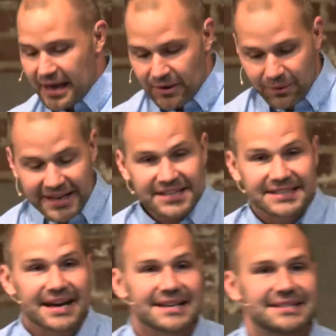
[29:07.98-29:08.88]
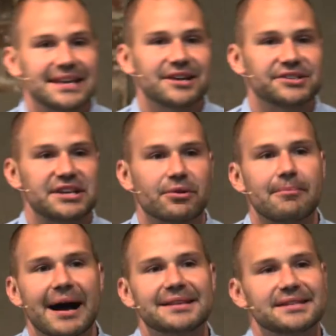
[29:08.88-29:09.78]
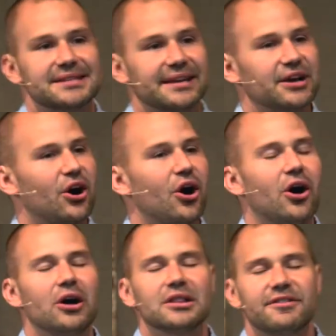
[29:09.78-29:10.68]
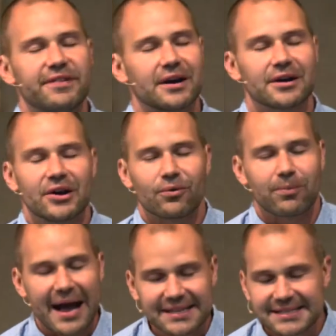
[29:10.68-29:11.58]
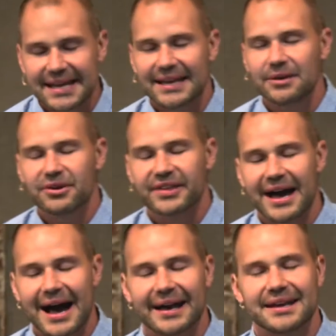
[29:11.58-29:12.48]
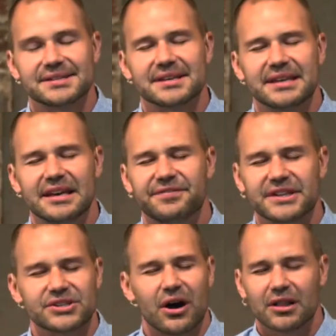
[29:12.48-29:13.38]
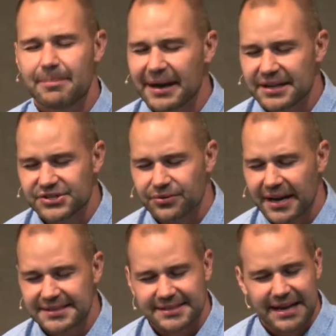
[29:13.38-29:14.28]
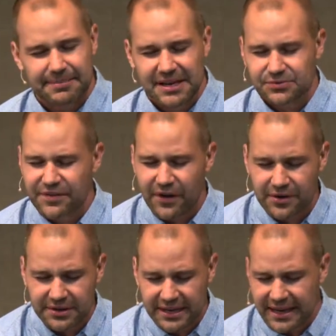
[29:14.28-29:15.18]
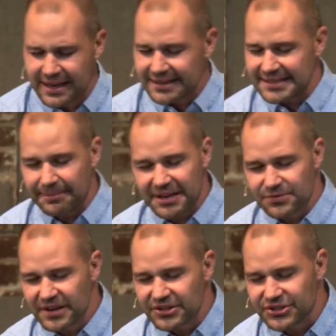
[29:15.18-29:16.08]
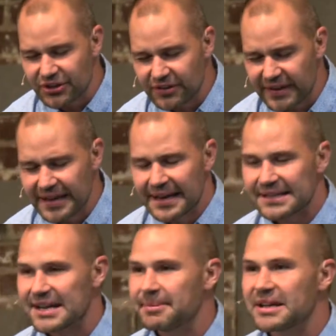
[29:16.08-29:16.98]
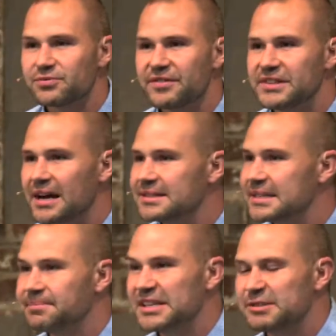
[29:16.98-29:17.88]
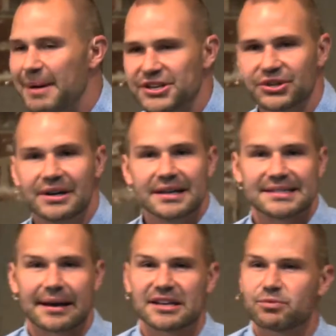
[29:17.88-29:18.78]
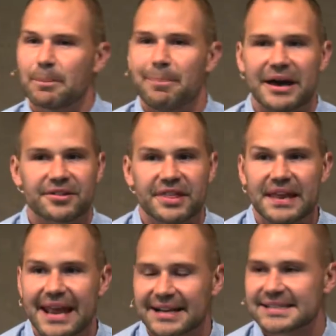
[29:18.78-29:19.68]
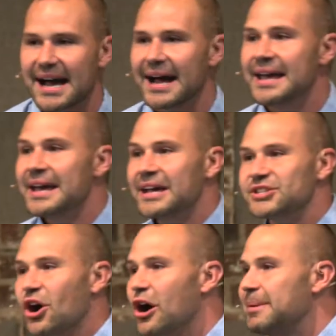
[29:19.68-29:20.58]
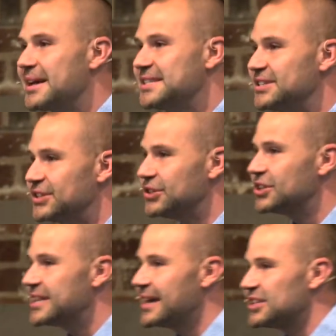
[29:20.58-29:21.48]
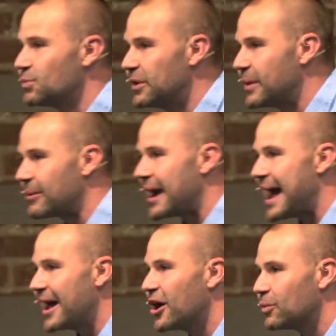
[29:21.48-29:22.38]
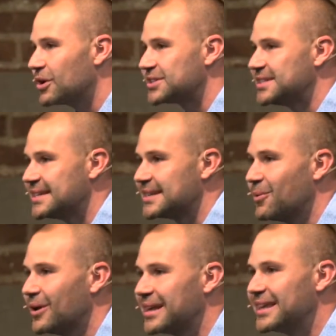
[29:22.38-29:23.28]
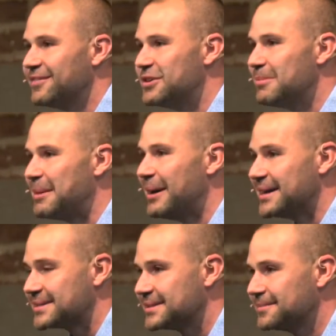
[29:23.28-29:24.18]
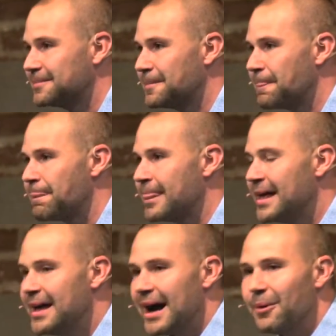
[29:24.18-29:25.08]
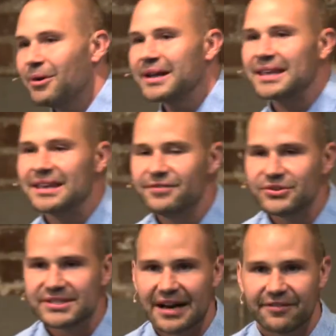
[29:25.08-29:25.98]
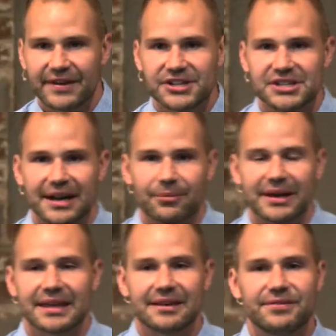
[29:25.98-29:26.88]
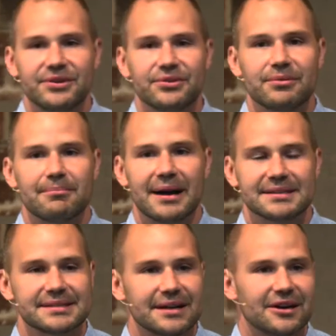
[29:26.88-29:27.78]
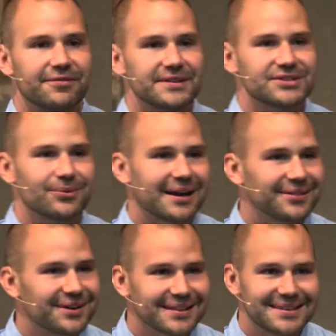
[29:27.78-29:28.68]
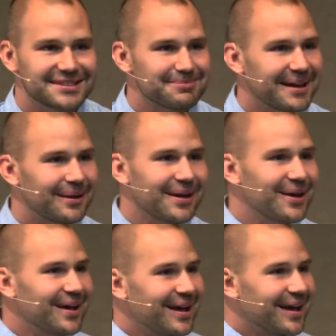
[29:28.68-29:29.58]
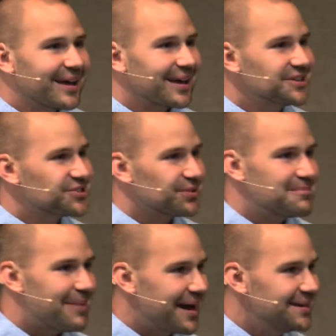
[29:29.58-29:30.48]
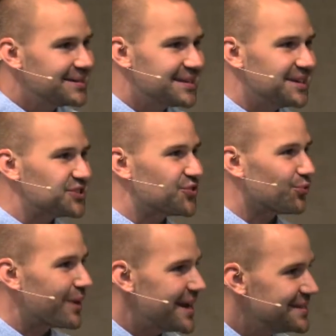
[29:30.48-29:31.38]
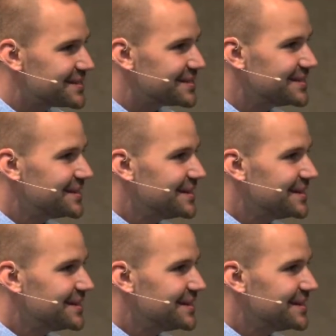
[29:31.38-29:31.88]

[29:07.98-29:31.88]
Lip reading: And what he does here is he reminds us that all of our right standing with God is a gift. It's all about his grace. It's not because we've earned it. It's not because we deserve it. It's not because we've done something special. It's not because we're better than the next guy. It's all because he's looked at us when we were at our worst and says, I want to give you my best. I want to give you salvation. I want to give you myself. And so when I look at this, man, can I just remind us that it's grace?